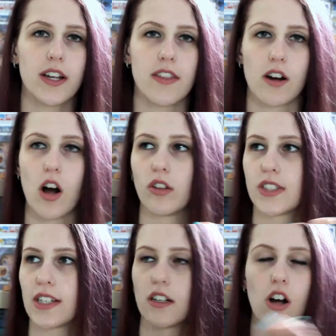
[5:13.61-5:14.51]
and then all of a
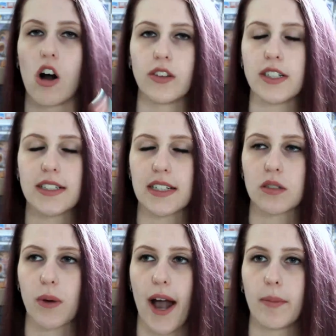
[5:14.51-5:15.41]
sudden all these things
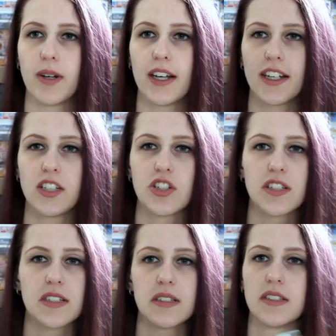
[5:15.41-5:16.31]
were happening and it
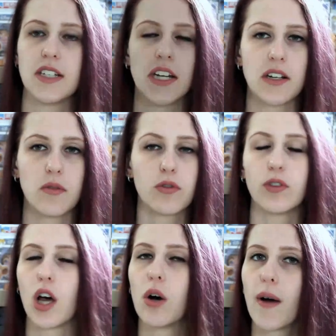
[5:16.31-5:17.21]
just didn't
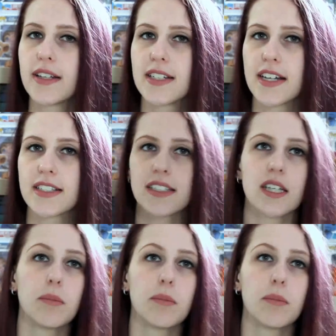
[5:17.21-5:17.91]
flow as nicely,